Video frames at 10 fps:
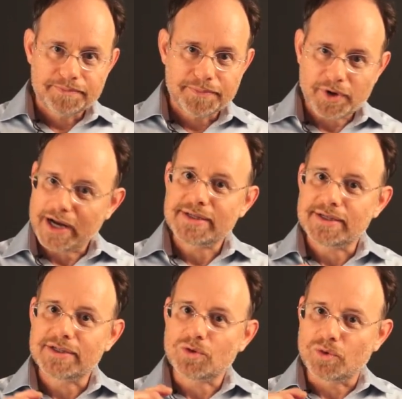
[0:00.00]

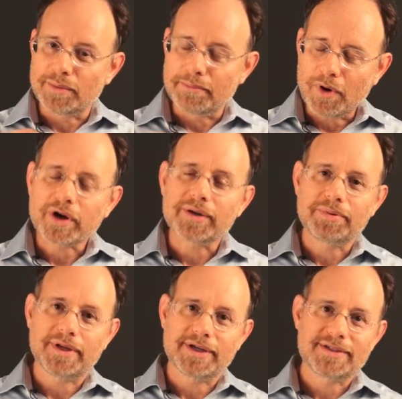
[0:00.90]
prices or the
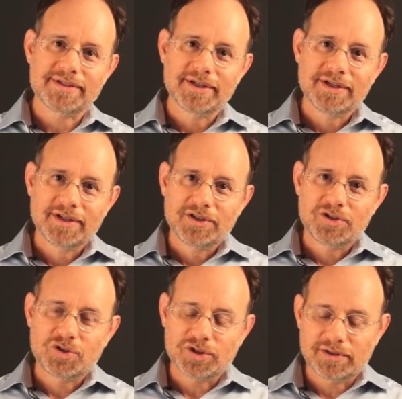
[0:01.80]
marketplace
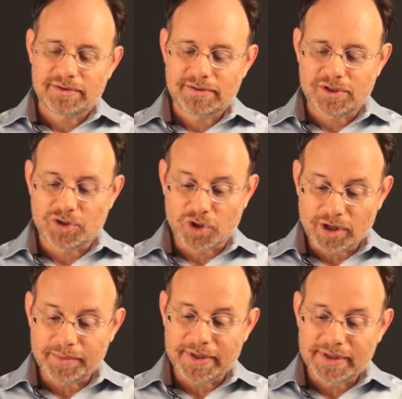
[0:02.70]
should
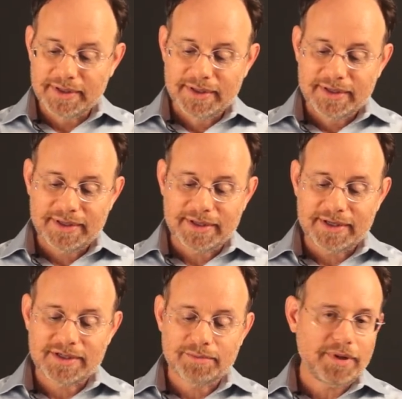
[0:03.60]
determine
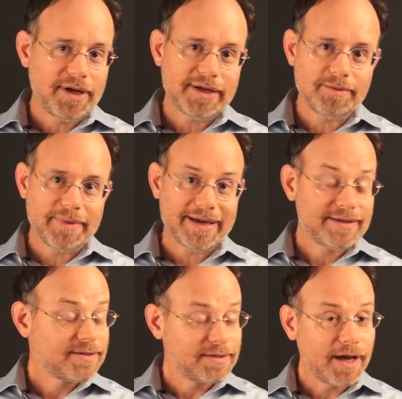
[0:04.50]
supply and
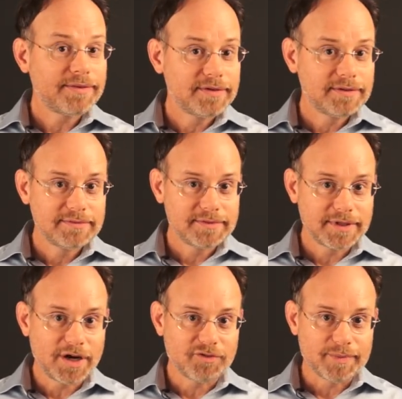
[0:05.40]
demand, not
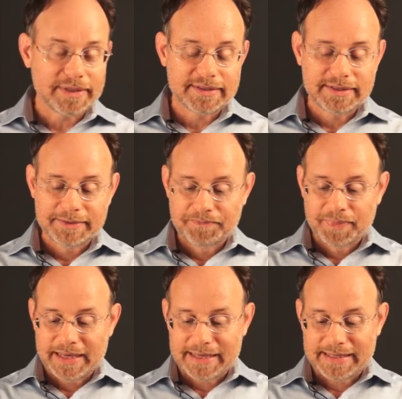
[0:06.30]
the government,
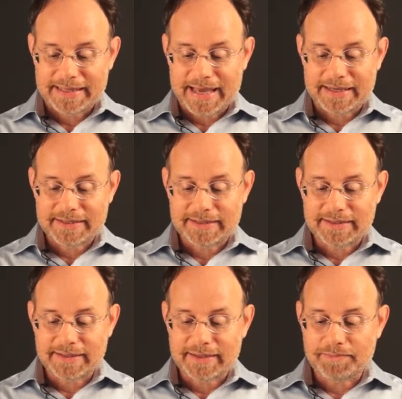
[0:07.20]

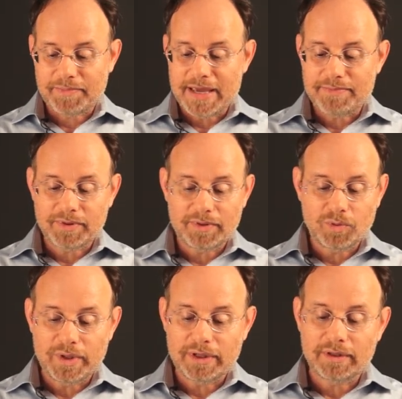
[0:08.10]
that
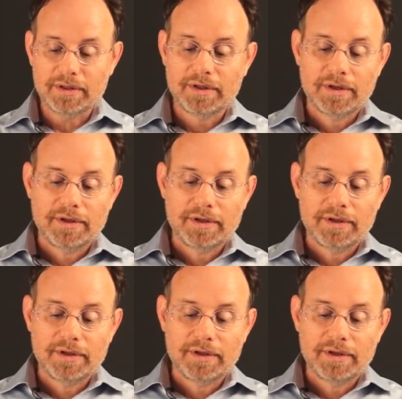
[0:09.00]
people will